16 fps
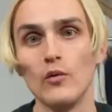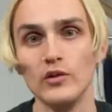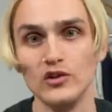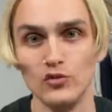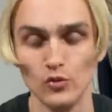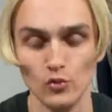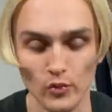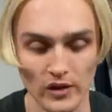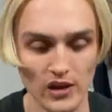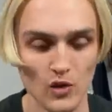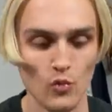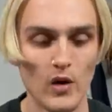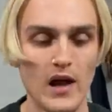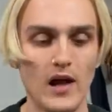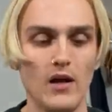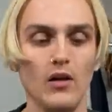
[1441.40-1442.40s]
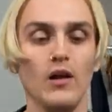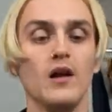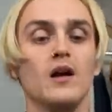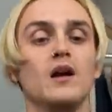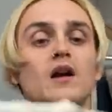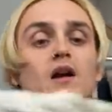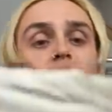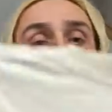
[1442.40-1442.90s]
do really well.
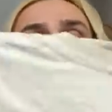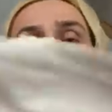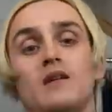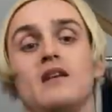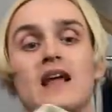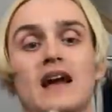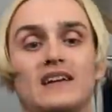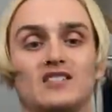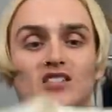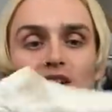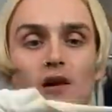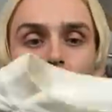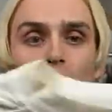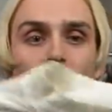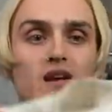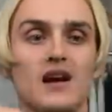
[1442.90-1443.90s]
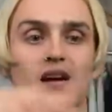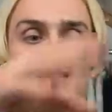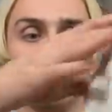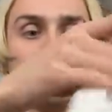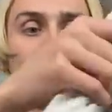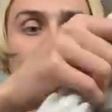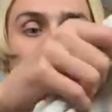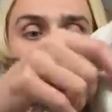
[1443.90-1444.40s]
Next up, we got
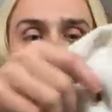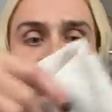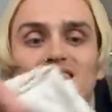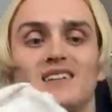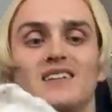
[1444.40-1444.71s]
this